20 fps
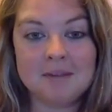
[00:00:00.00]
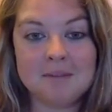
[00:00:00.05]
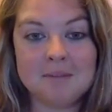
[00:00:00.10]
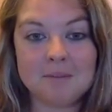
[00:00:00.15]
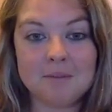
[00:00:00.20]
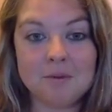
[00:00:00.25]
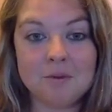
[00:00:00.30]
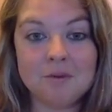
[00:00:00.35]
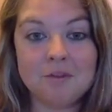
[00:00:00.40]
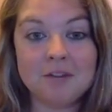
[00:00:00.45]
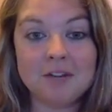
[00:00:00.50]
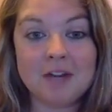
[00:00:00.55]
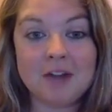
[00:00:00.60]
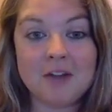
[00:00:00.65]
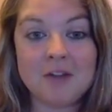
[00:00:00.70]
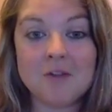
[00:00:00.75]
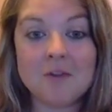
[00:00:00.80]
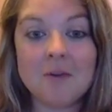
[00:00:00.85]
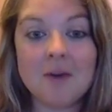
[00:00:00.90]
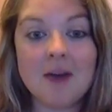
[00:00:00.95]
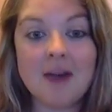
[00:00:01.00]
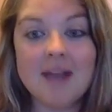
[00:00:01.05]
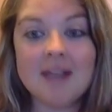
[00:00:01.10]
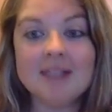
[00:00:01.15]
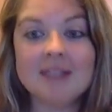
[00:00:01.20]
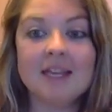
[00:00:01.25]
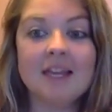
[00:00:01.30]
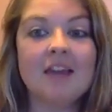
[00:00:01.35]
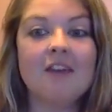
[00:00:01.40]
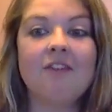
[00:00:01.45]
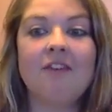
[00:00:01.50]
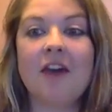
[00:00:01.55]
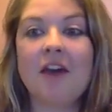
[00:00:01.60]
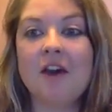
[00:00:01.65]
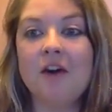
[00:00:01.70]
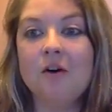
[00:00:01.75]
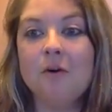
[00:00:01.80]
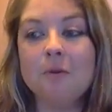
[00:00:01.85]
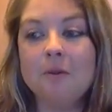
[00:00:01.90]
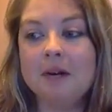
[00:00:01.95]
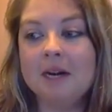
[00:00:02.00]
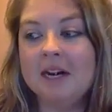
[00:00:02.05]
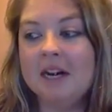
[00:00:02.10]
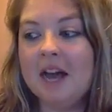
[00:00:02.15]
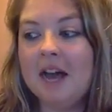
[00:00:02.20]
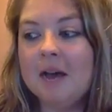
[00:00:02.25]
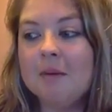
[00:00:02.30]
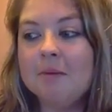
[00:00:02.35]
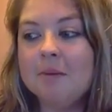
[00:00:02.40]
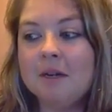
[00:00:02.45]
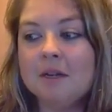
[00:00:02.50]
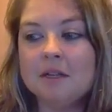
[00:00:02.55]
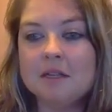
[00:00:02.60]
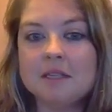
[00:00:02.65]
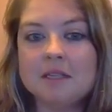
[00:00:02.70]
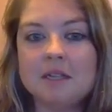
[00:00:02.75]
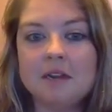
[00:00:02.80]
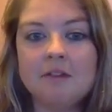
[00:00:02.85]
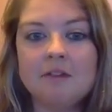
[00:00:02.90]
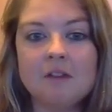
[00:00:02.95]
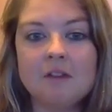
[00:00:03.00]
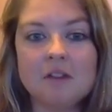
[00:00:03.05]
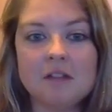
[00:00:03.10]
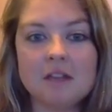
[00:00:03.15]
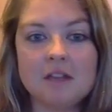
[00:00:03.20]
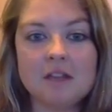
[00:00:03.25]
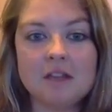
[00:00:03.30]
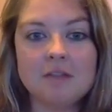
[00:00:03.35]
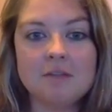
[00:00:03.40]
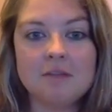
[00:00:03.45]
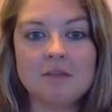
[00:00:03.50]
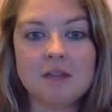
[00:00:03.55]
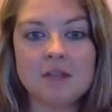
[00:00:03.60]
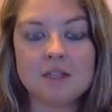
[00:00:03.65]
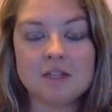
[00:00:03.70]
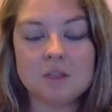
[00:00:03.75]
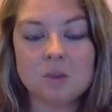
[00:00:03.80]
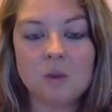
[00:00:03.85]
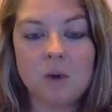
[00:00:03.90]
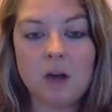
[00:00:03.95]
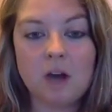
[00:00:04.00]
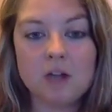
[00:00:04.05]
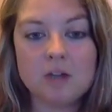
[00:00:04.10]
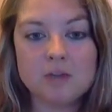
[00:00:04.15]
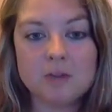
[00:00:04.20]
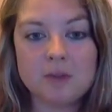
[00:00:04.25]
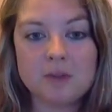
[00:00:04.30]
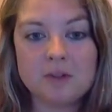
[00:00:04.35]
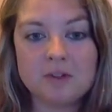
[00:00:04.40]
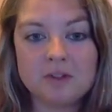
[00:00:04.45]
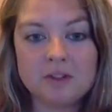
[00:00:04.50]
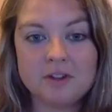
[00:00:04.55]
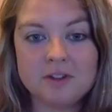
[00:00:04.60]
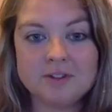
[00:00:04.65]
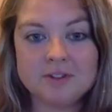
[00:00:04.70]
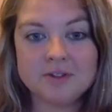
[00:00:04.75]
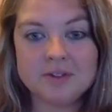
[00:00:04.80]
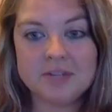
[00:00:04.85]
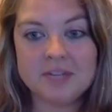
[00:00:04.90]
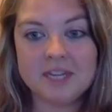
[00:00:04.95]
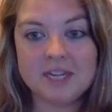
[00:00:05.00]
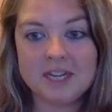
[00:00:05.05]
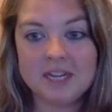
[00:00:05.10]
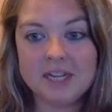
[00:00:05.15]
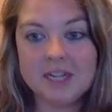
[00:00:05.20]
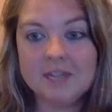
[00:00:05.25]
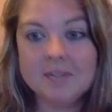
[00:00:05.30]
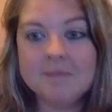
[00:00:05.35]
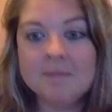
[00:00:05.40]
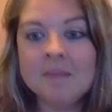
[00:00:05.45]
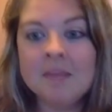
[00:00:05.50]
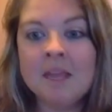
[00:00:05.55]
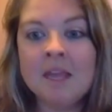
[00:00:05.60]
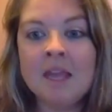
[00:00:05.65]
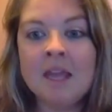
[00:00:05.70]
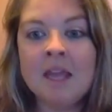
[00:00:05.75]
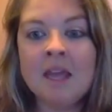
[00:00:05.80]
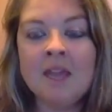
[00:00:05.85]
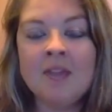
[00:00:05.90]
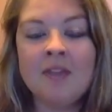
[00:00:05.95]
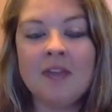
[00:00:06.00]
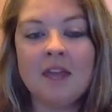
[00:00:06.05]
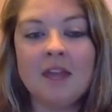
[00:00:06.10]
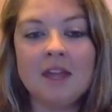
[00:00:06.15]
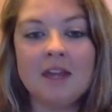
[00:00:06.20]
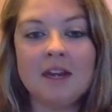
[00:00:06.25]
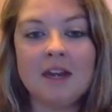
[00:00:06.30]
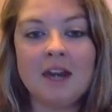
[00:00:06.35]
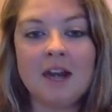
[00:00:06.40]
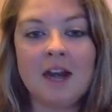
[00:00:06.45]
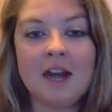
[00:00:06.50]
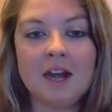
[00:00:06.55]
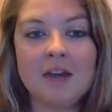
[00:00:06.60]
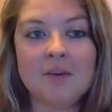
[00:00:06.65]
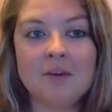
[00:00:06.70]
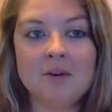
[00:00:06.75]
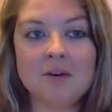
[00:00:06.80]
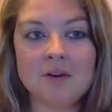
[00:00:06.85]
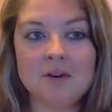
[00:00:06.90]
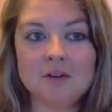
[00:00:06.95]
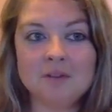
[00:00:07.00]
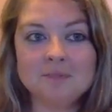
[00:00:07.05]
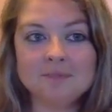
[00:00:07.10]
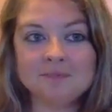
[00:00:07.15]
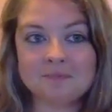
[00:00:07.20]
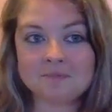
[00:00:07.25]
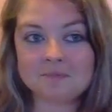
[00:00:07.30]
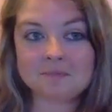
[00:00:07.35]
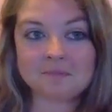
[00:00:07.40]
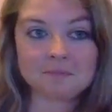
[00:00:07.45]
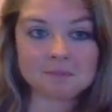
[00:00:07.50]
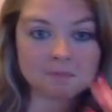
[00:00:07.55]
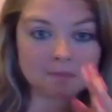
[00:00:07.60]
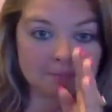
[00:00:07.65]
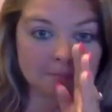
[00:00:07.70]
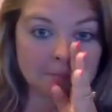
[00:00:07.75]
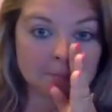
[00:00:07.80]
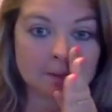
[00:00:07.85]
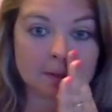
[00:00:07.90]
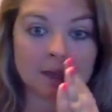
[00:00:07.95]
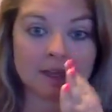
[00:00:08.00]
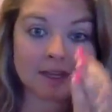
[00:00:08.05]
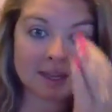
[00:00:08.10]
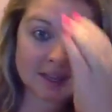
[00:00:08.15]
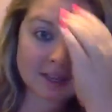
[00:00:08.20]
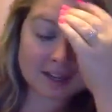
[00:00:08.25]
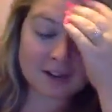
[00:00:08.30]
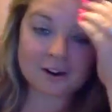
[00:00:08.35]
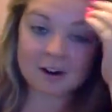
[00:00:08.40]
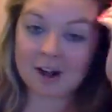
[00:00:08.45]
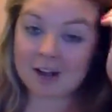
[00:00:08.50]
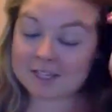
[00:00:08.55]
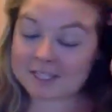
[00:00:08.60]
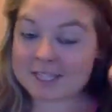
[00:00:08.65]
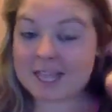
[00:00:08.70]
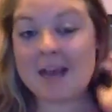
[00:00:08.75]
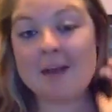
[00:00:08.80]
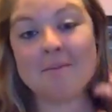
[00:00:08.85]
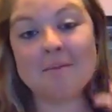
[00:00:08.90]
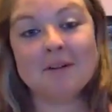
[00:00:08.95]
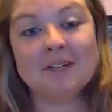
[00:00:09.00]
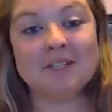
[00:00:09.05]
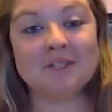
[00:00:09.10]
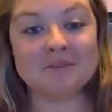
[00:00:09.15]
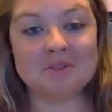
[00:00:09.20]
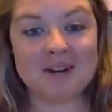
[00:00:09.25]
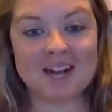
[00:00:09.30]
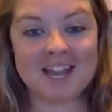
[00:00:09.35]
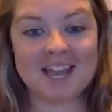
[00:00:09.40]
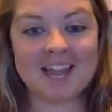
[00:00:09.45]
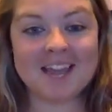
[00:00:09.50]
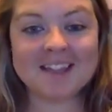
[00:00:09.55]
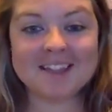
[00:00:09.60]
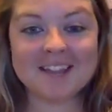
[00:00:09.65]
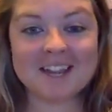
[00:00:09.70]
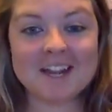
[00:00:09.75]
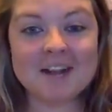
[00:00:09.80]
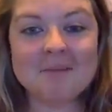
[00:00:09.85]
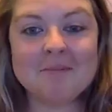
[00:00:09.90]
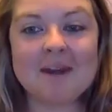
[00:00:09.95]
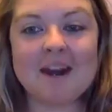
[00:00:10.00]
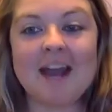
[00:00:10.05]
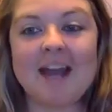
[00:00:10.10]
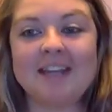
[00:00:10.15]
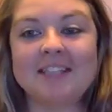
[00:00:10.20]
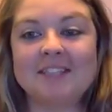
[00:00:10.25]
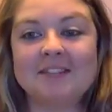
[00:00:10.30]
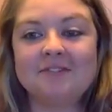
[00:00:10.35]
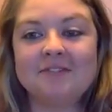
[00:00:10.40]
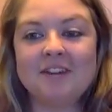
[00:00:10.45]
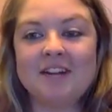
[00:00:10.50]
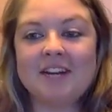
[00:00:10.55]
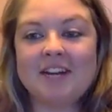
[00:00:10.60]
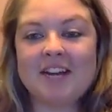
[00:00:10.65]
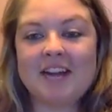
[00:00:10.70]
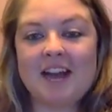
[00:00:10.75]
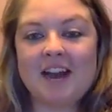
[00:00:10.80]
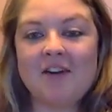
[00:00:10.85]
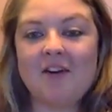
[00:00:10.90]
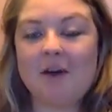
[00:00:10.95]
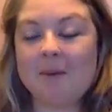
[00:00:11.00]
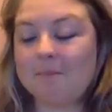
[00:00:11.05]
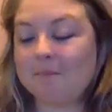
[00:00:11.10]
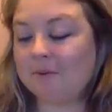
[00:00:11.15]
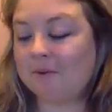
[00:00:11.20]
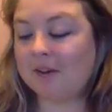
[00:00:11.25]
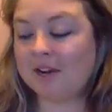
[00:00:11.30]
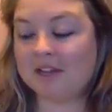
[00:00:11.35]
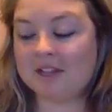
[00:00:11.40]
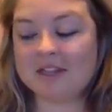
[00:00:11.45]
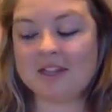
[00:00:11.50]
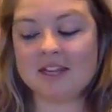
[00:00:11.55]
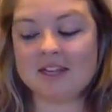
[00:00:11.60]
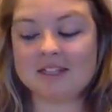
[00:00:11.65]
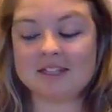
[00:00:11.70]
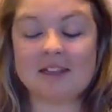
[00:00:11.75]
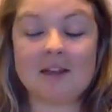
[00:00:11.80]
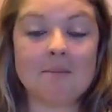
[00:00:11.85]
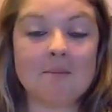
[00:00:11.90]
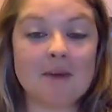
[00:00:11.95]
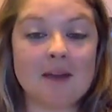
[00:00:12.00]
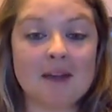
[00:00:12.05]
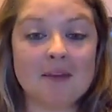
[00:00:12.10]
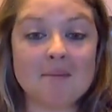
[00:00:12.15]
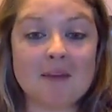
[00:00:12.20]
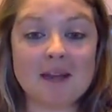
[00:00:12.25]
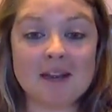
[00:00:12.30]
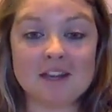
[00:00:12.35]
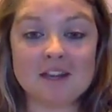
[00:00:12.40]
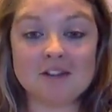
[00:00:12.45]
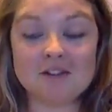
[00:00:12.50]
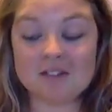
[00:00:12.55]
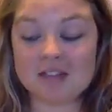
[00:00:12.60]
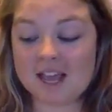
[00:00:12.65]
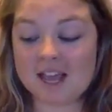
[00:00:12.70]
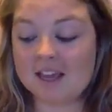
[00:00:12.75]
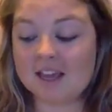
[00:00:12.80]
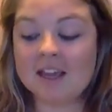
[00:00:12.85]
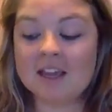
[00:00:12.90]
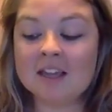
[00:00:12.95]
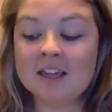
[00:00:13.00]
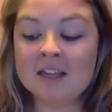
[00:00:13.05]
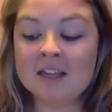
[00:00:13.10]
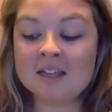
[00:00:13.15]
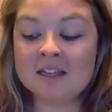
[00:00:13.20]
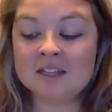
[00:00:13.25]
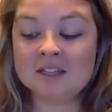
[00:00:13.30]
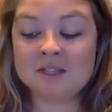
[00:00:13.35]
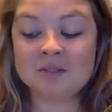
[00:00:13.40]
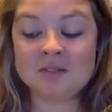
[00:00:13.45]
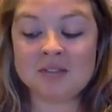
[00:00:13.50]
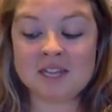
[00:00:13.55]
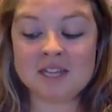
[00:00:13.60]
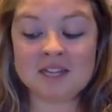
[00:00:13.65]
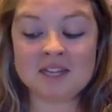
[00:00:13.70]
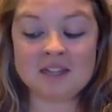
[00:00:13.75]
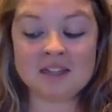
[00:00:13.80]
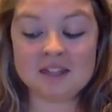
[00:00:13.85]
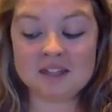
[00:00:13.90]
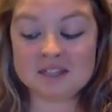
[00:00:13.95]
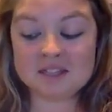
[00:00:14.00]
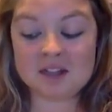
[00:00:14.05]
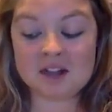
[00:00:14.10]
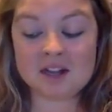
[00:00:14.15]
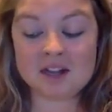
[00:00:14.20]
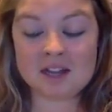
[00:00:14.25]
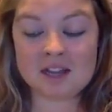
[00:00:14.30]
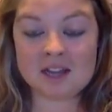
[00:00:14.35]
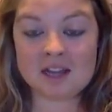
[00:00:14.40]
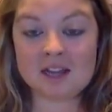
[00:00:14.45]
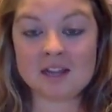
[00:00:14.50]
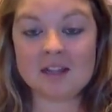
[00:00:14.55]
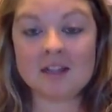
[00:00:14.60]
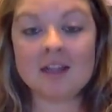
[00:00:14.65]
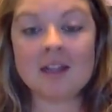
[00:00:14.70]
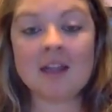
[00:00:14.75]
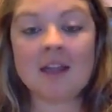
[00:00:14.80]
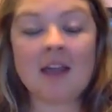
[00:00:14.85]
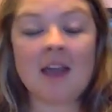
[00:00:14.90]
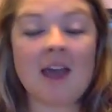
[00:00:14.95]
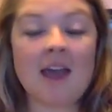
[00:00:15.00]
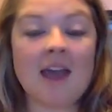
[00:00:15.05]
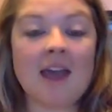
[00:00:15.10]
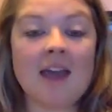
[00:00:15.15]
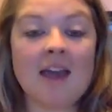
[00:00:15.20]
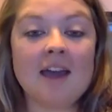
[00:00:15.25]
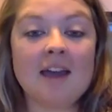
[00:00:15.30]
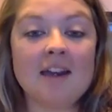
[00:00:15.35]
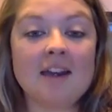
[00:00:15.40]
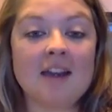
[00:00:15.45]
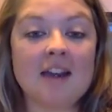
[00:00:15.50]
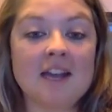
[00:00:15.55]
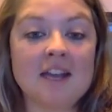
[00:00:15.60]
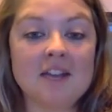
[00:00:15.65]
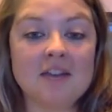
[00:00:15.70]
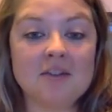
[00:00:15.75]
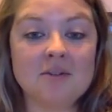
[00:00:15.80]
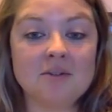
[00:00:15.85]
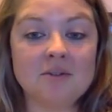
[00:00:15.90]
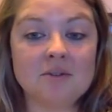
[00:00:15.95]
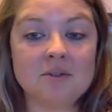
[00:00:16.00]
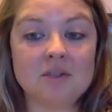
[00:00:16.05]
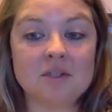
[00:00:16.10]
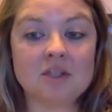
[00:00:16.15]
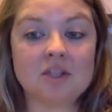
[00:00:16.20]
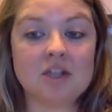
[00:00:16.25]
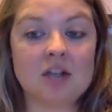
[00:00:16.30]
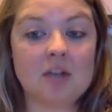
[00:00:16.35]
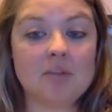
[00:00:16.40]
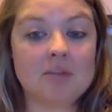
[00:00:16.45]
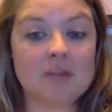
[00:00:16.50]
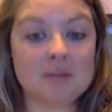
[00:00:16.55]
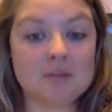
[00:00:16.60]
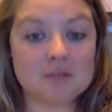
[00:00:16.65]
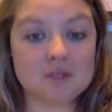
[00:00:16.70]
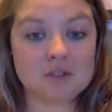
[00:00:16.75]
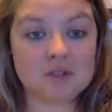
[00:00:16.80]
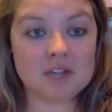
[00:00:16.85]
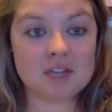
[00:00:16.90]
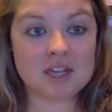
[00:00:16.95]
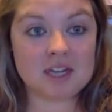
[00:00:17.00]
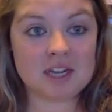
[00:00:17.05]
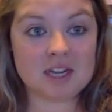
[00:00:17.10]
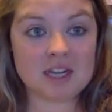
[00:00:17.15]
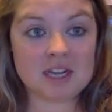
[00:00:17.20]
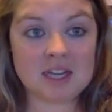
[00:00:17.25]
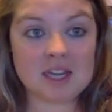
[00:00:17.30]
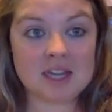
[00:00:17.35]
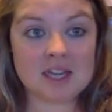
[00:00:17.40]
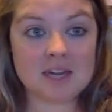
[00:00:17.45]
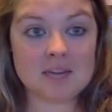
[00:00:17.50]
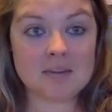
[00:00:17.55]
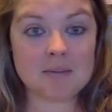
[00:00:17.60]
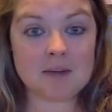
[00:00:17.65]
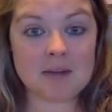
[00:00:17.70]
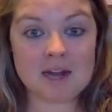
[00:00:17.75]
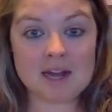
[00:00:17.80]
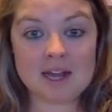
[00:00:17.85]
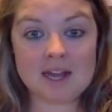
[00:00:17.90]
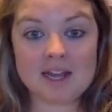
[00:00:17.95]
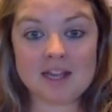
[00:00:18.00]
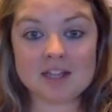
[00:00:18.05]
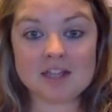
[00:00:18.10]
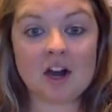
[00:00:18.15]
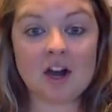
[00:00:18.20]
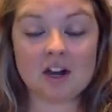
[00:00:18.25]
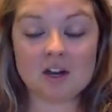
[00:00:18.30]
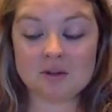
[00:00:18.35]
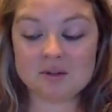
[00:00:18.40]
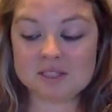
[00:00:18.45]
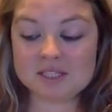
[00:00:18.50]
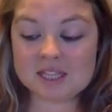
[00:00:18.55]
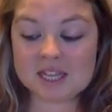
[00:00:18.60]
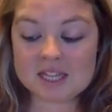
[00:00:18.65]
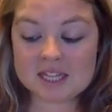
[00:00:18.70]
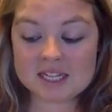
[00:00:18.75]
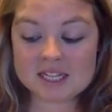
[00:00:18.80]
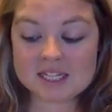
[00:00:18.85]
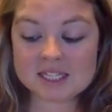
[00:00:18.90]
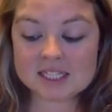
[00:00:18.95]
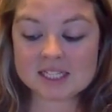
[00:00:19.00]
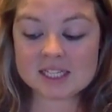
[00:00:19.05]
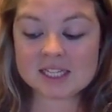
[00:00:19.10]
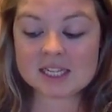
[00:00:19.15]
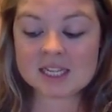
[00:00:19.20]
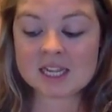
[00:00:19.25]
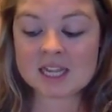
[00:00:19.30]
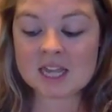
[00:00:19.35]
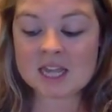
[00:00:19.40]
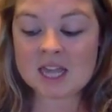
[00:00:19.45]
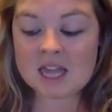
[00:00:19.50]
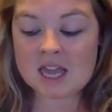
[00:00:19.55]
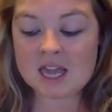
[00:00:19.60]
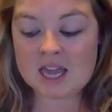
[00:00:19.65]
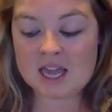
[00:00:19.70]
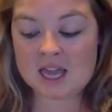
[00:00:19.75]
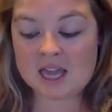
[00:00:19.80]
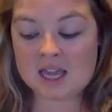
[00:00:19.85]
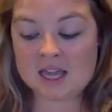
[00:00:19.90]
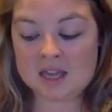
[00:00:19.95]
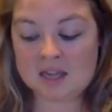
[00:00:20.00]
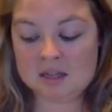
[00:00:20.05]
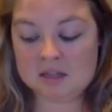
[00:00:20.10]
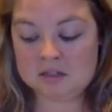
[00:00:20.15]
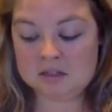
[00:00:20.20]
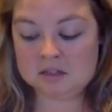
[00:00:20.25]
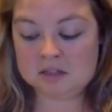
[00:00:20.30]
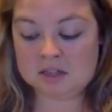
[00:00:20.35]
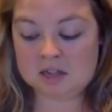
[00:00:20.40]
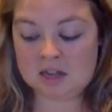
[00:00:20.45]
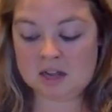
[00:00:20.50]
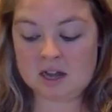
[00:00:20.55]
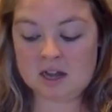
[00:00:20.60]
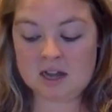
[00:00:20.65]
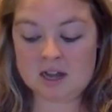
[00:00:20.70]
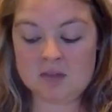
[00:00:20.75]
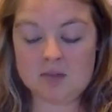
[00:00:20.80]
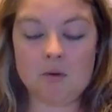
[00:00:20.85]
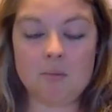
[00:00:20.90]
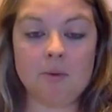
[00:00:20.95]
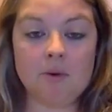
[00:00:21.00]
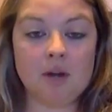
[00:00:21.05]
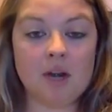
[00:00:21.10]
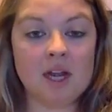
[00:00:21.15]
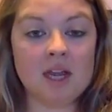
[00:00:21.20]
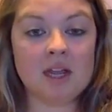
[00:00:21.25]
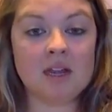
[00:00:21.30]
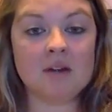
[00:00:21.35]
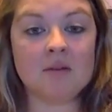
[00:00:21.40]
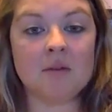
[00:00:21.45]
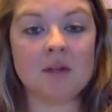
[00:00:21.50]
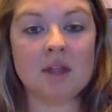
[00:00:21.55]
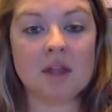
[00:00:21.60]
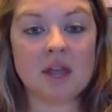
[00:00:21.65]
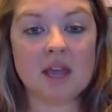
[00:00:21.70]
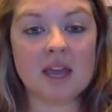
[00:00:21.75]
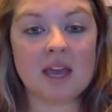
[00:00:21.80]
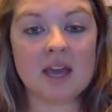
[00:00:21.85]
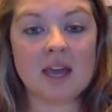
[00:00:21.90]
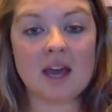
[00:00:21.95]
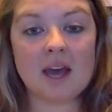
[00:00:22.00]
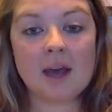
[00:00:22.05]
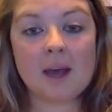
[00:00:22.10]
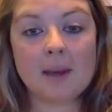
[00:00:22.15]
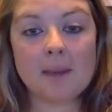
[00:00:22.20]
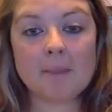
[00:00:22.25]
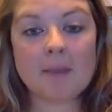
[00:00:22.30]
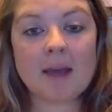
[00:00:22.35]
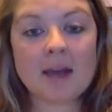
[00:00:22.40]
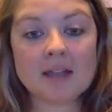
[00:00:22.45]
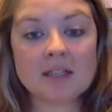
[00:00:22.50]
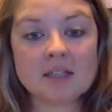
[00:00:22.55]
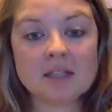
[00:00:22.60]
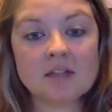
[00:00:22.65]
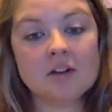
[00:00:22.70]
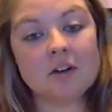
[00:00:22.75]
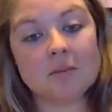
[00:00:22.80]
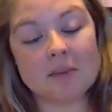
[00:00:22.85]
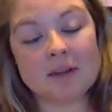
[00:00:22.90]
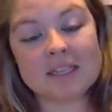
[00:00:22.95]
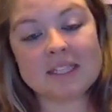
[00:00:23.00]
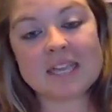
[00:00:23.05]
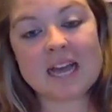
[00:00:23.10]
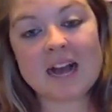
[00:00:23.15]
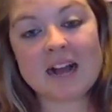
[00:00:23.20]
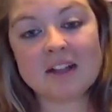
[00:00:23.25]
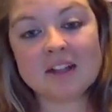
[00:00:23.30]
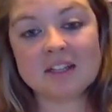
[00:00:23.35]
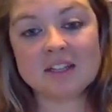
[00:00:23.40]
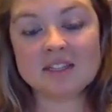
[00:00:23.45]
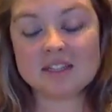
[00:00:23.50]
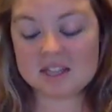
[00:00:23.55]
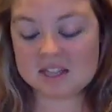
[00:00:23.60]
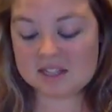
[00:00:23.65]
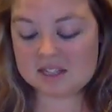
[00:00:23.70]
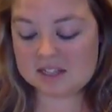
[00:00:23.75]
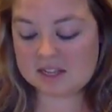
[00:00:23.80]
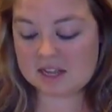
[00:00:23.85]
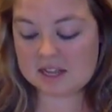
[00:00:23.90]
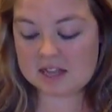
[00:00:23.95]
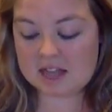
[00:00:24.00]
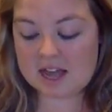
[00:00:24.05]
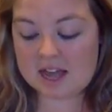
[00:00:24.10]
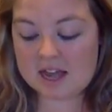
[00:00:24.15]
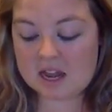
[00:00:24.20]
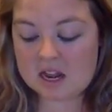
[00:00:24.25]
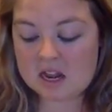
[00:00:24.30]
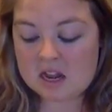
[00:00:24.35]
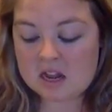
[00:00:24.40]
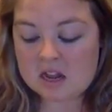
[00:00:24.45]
proven otherwise. Like if I open it up and it's definitely a squash rather than a zucchini, then I will cross that bridge when I get there. But as of right now, I'm putting things on my menu like zucchini lasagna, and I use chopped up zucchini in my taco skillet, and I will put it in with like pasta or my salads, things like that.